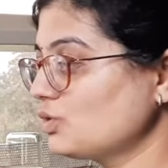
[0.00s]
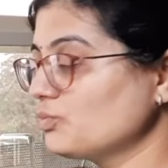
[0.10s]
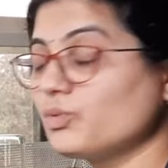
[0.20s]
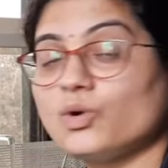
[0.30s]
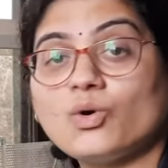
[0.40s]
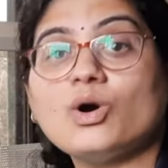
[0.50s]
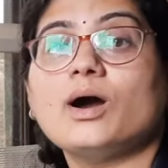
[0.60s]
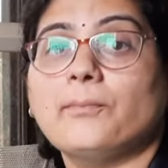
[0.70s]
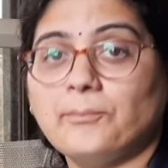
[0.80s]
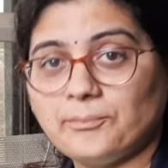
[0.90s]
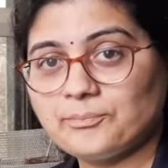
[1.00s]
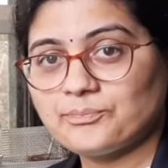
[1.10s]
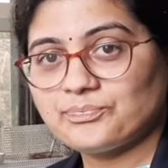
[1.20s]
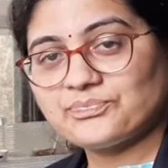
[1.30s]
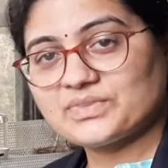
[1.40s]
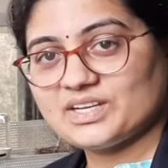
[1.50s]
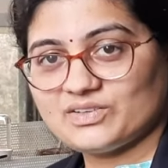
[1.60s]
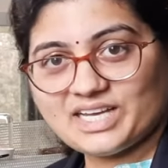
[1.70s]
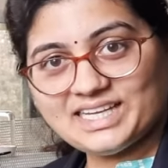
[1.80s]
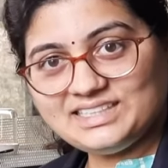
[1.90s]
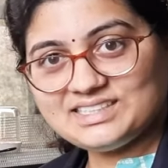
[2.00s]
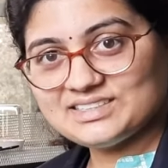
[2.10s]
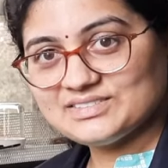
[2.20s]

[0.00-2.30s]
to blow up. Right?